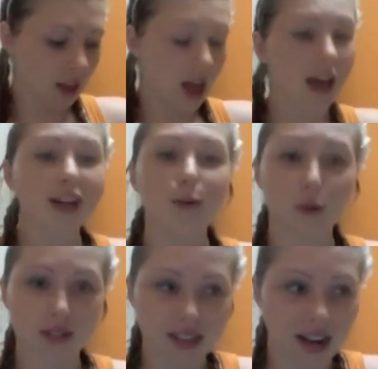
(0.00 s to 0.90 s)
And he
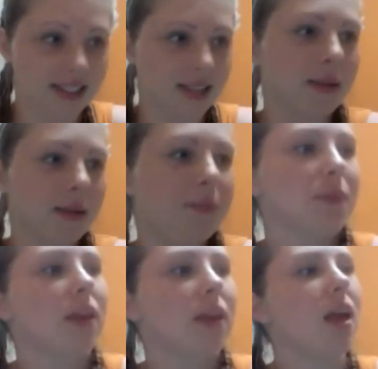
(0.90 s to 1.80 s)
rolls his eyes at me.
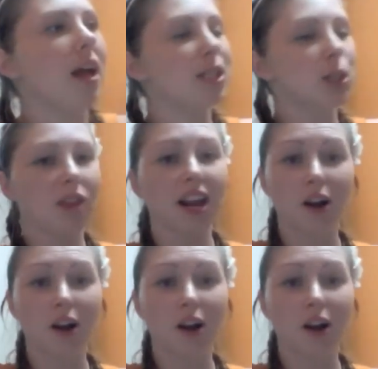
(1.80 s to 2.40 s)
And so then